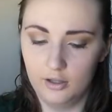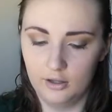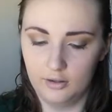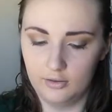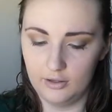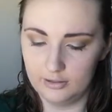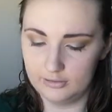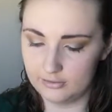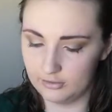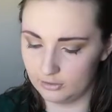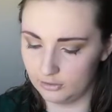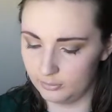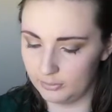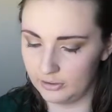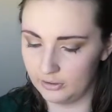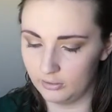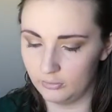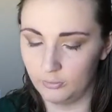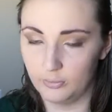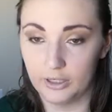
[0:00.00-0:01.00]
that's a little
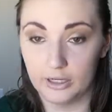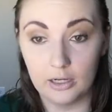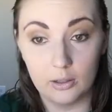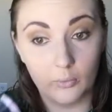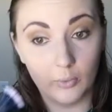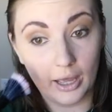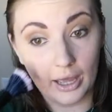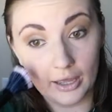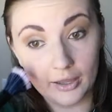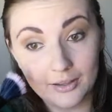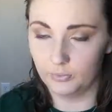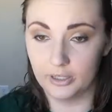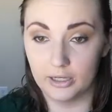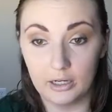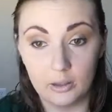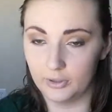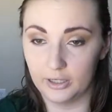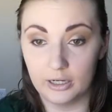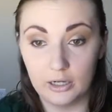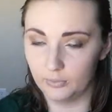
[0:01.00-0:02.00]
bit wiggity whack,
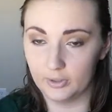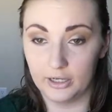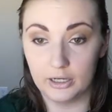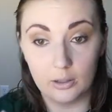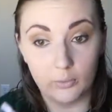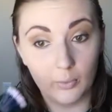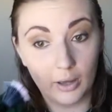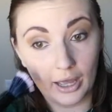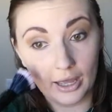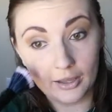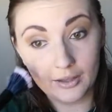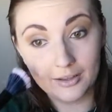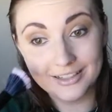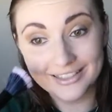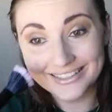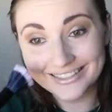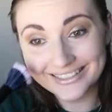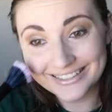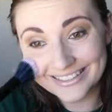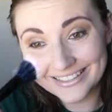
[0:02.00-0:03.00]
wiggity wiggity wiggity whack.
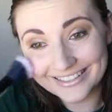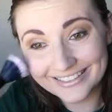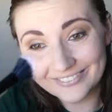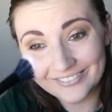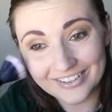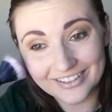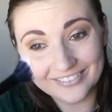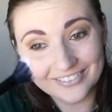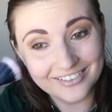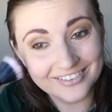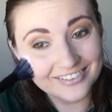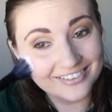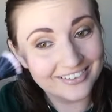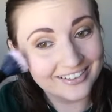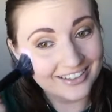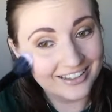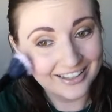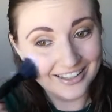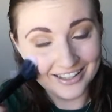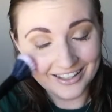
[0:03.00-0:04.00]
And I'm
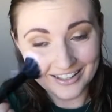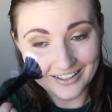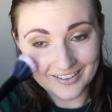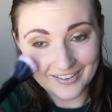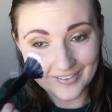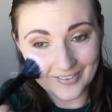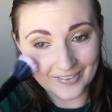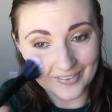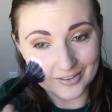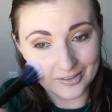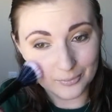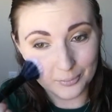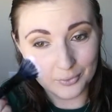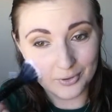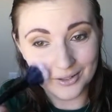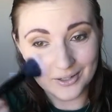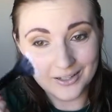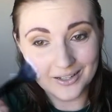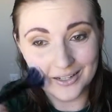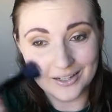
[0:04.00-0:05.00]
just, let's
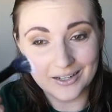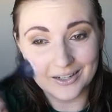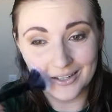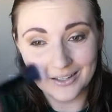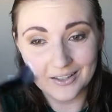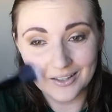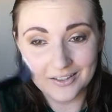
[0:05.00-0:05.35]
put it on.